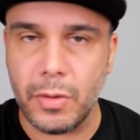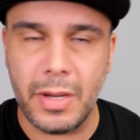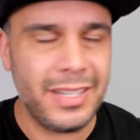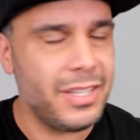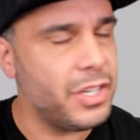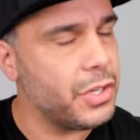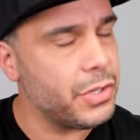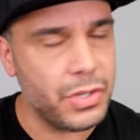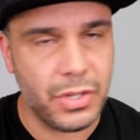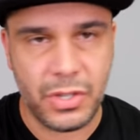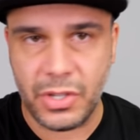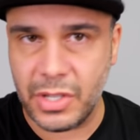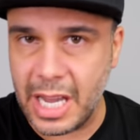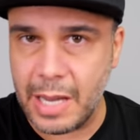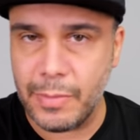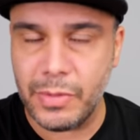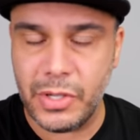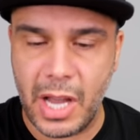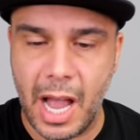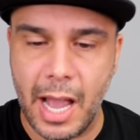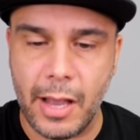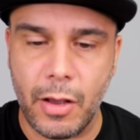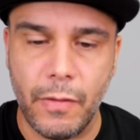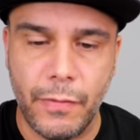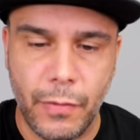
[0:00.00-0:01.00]
ensure
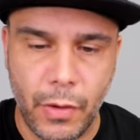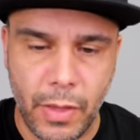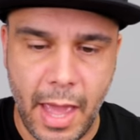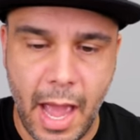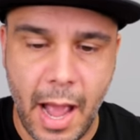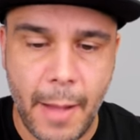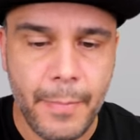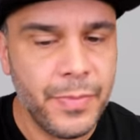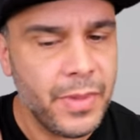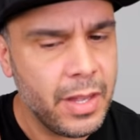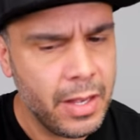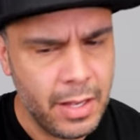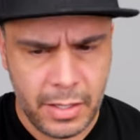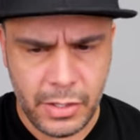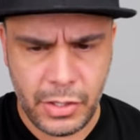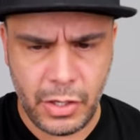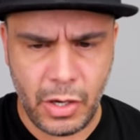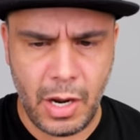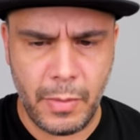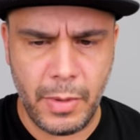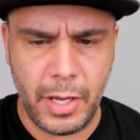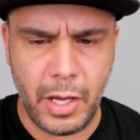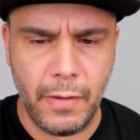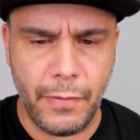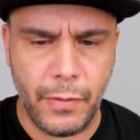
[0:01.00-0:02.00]
that the ratchet, you
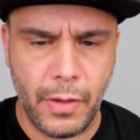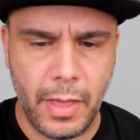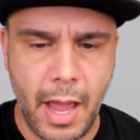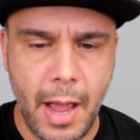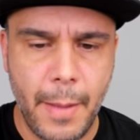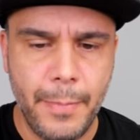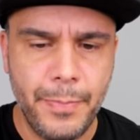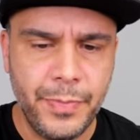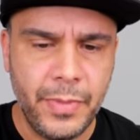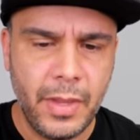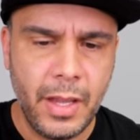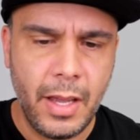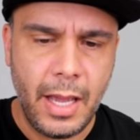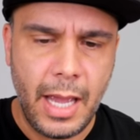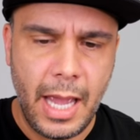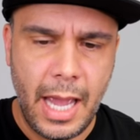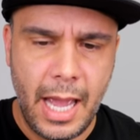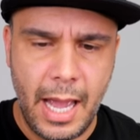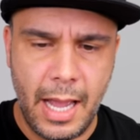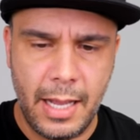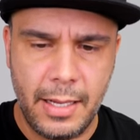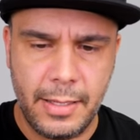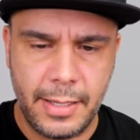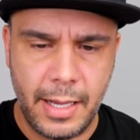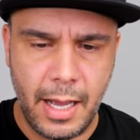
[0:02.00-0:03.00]
know, clicks with
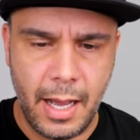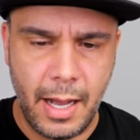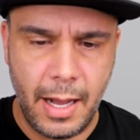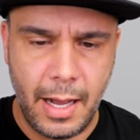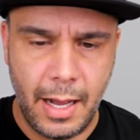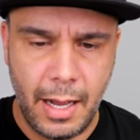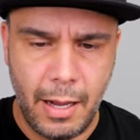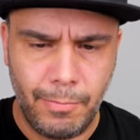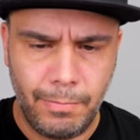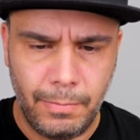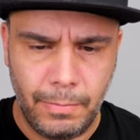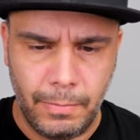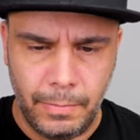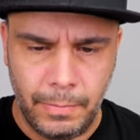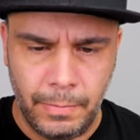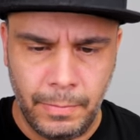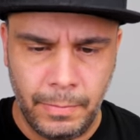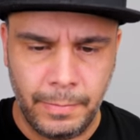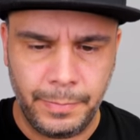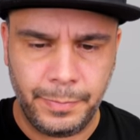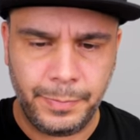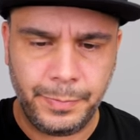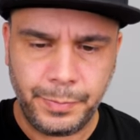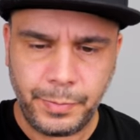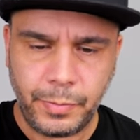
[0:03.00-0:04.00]
not a lot of friction.
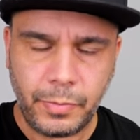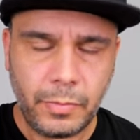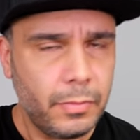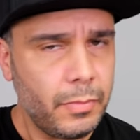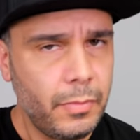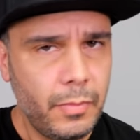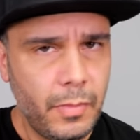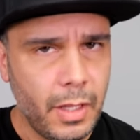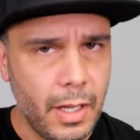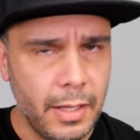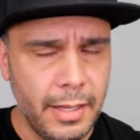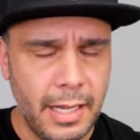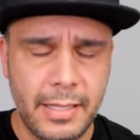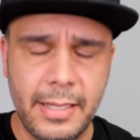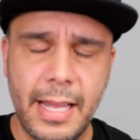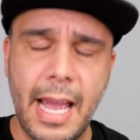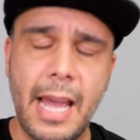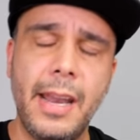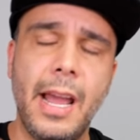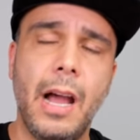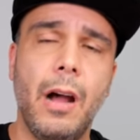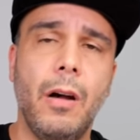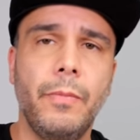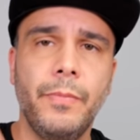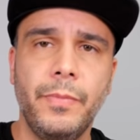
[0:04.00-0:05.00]
So that's one
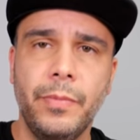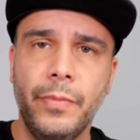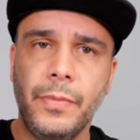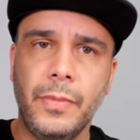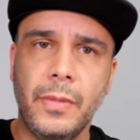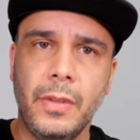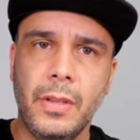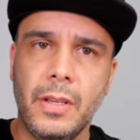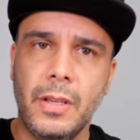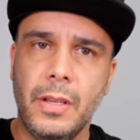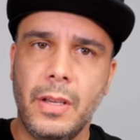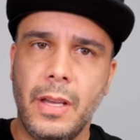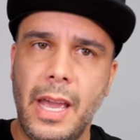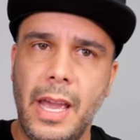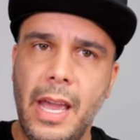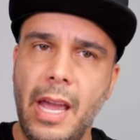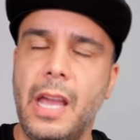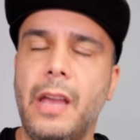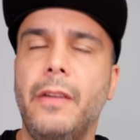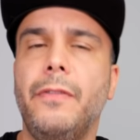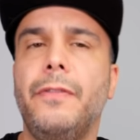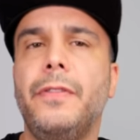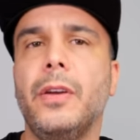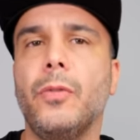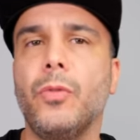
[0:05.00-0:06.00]
way to make sure that your
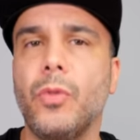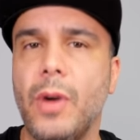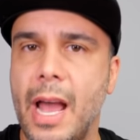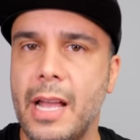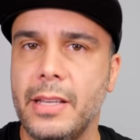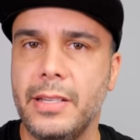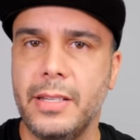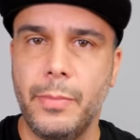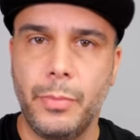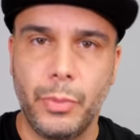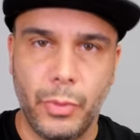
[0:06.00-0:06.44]
ratchet is gonna stay